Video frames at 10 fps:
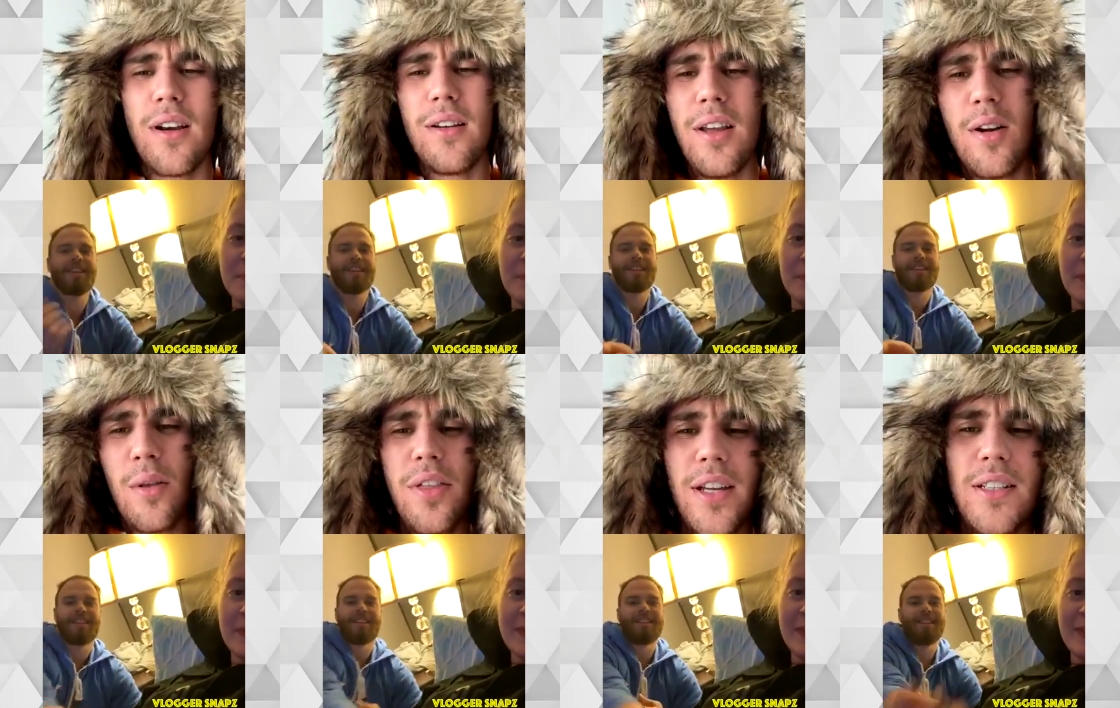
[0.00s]
Speaker 1: you know things
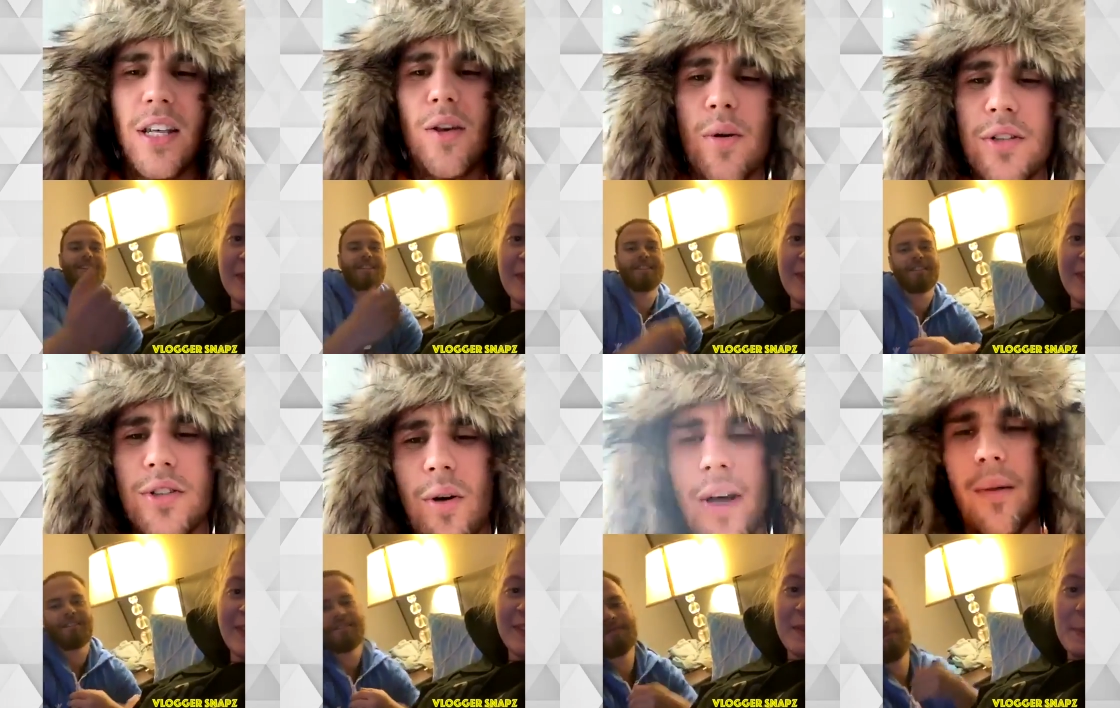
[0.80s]
that you enjoy.
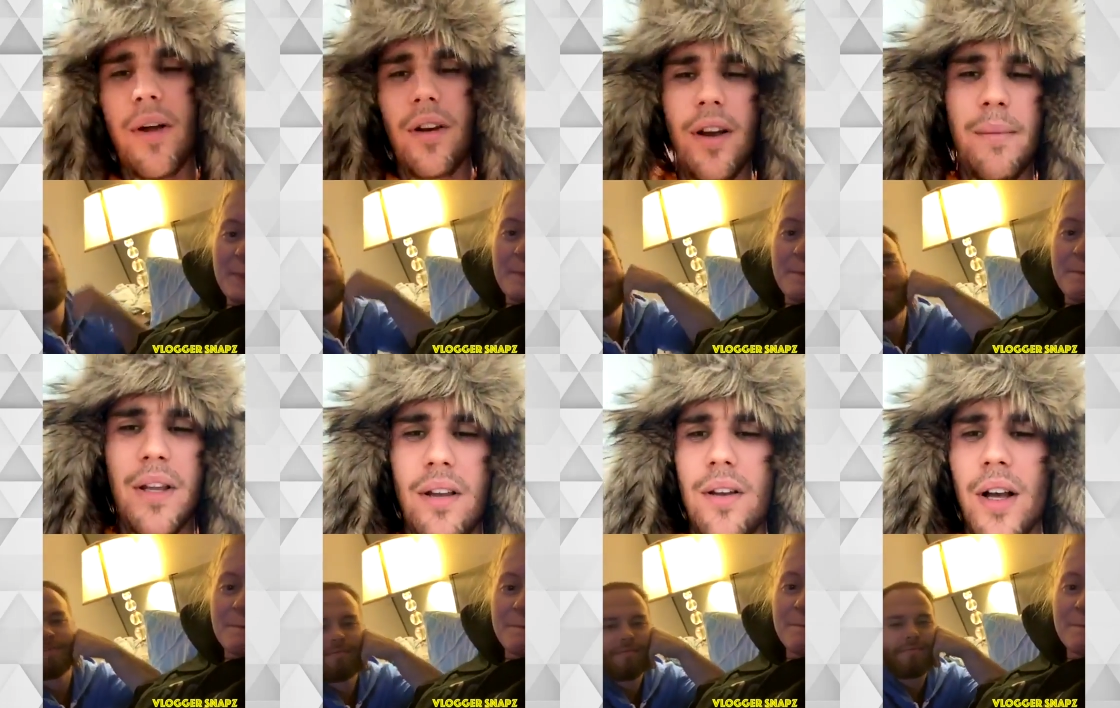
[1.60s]
Whether I mean,
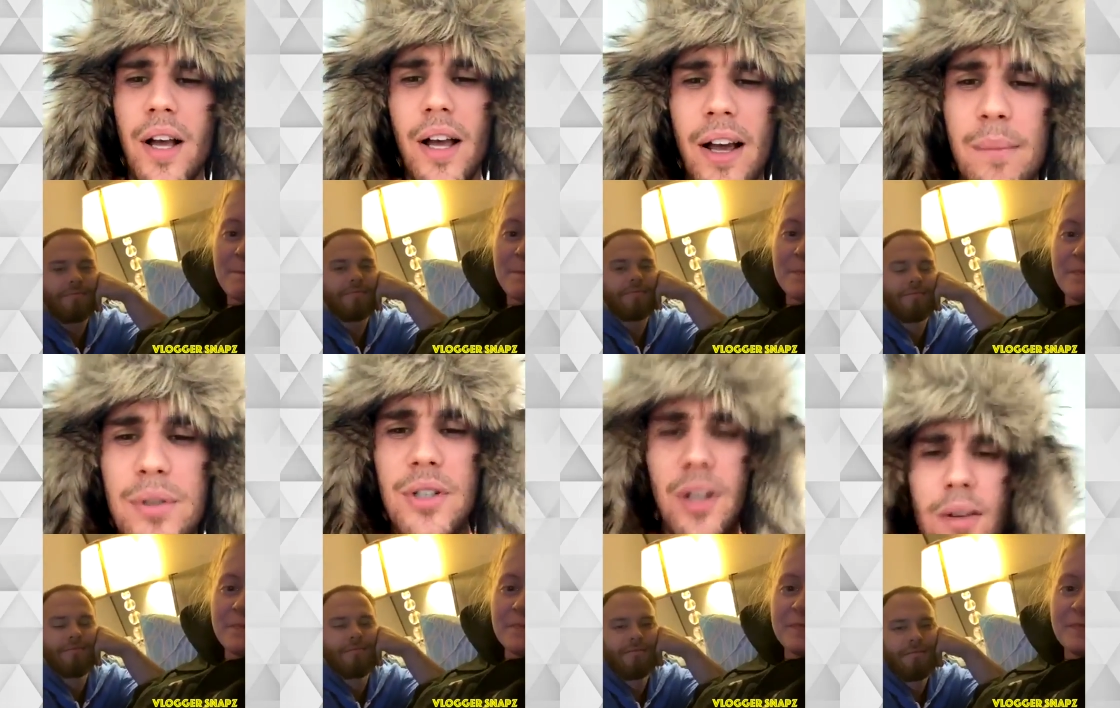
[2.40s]
I'm sure
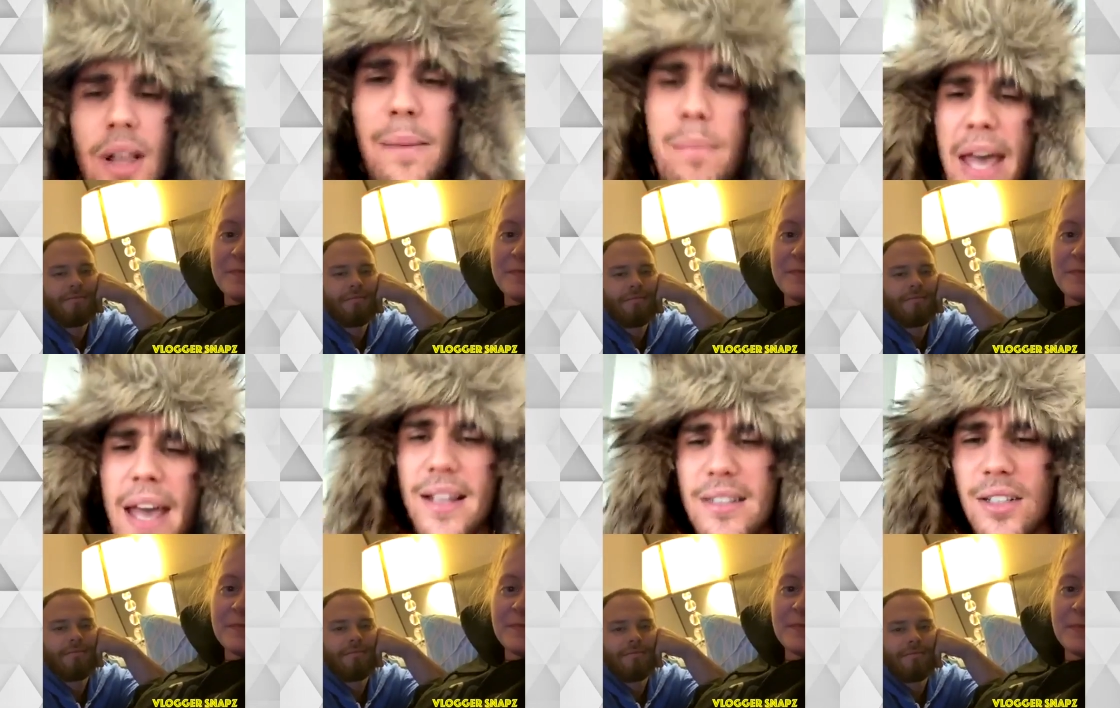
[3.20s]
you like bands
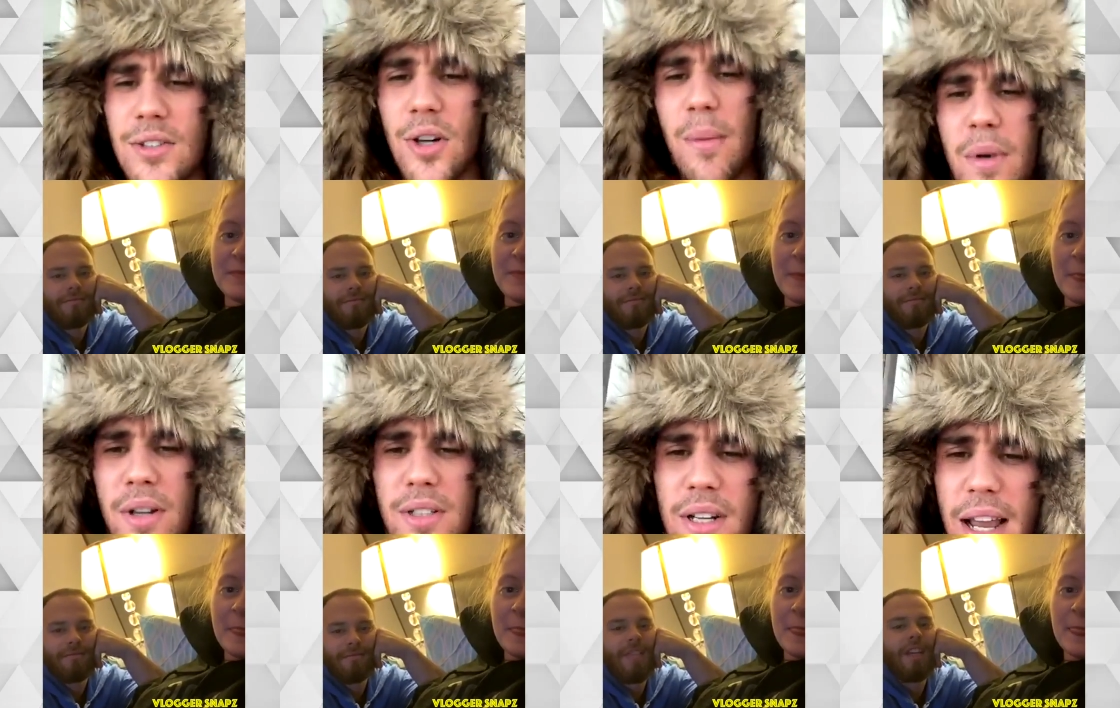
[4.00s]
and drummers, and
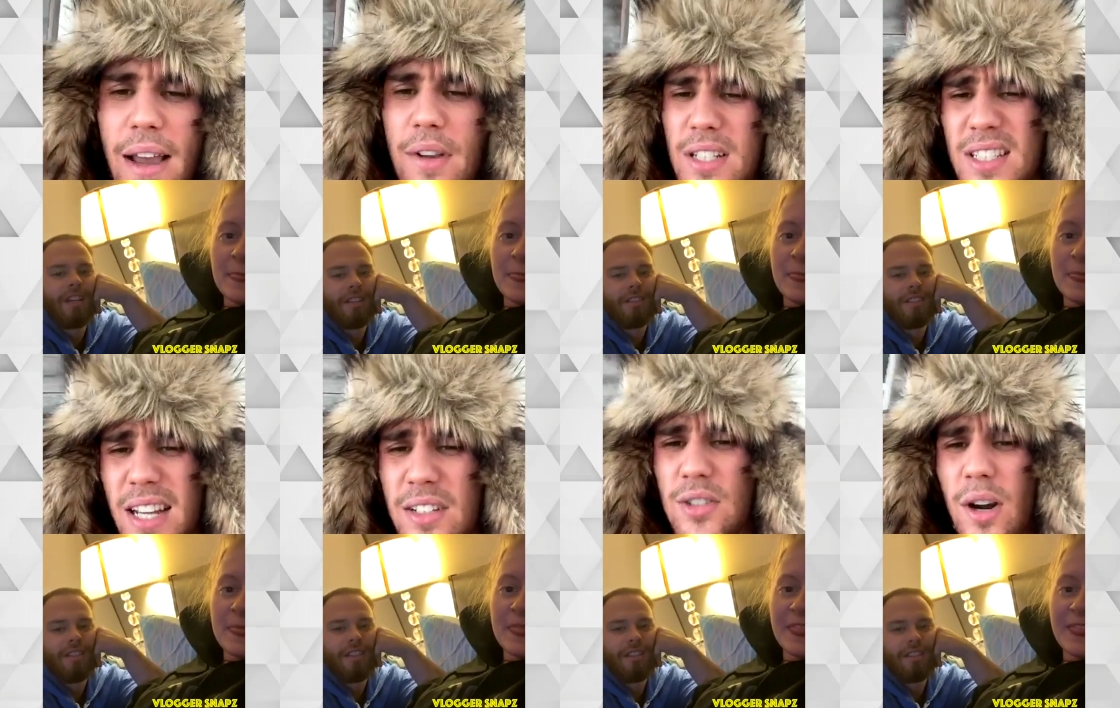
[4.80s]
yeah, I have a sick yeah.
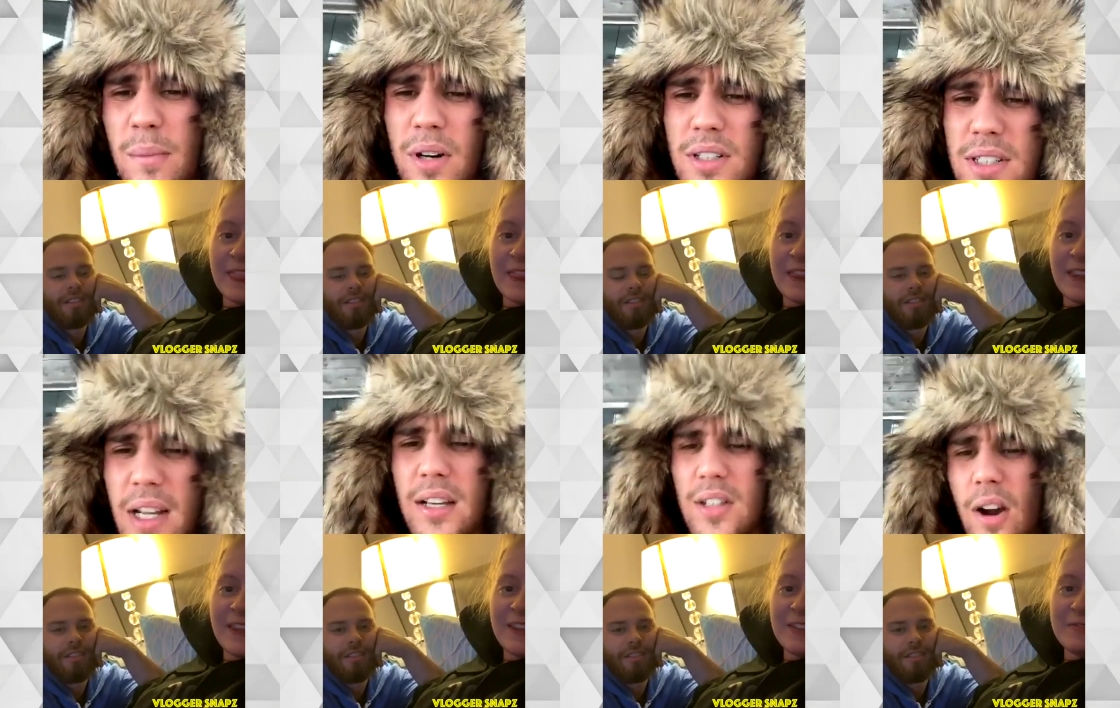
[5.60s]
drummer, sick
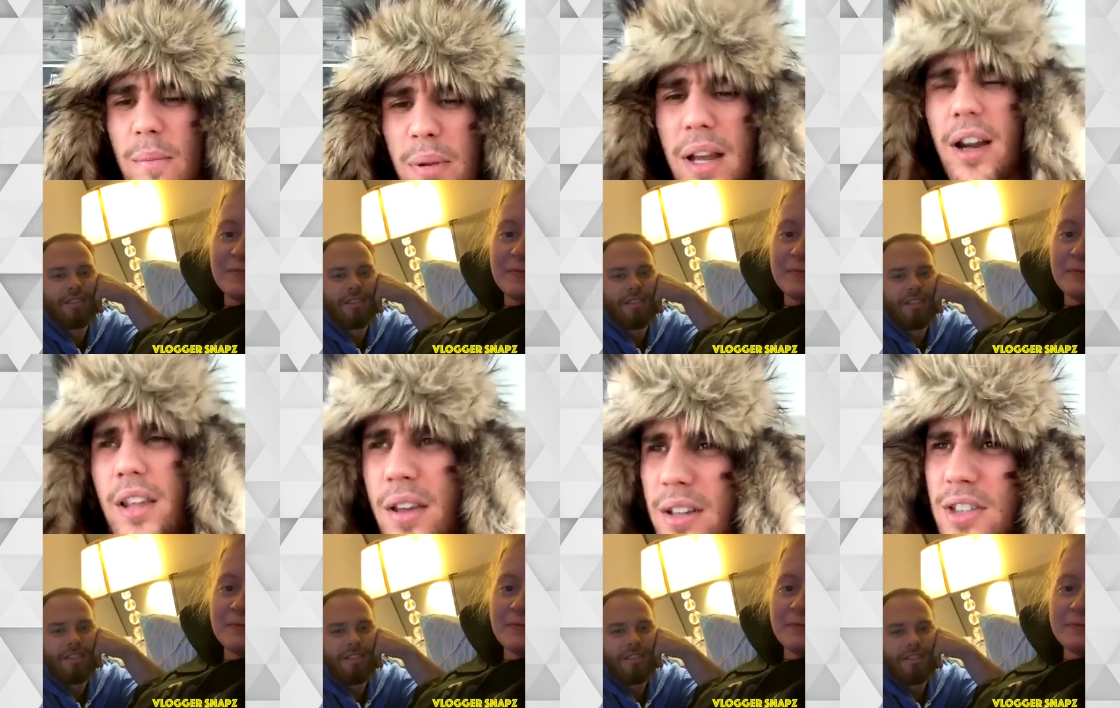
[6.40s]
guitar player. You can
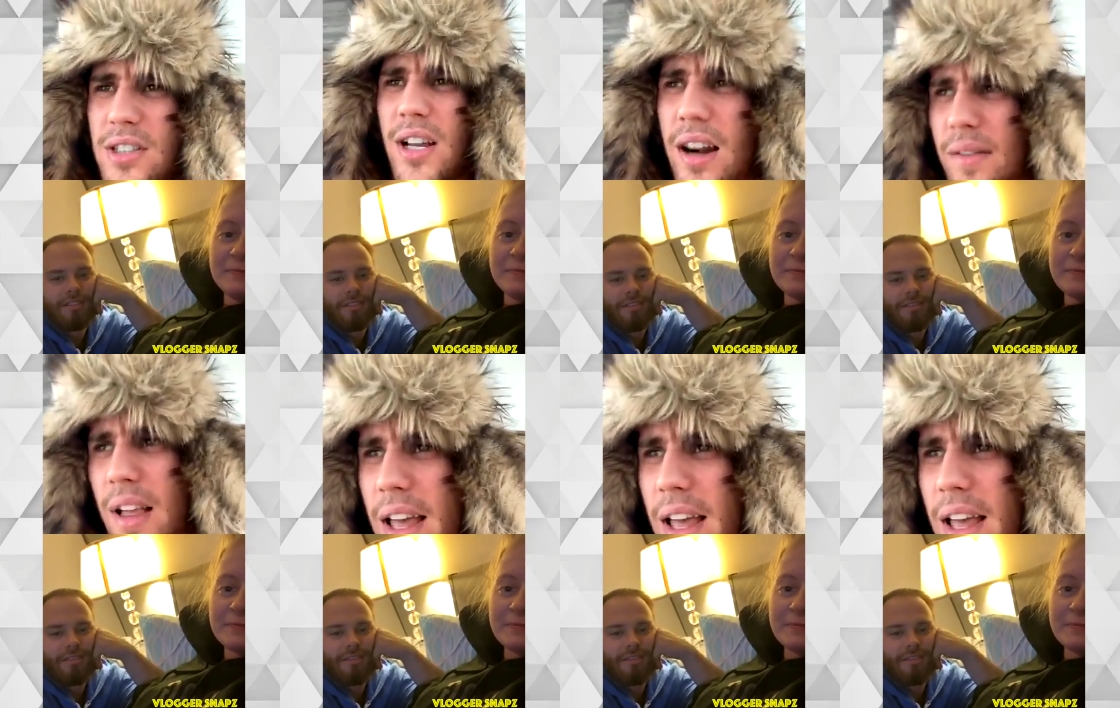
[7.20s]
just kind of like,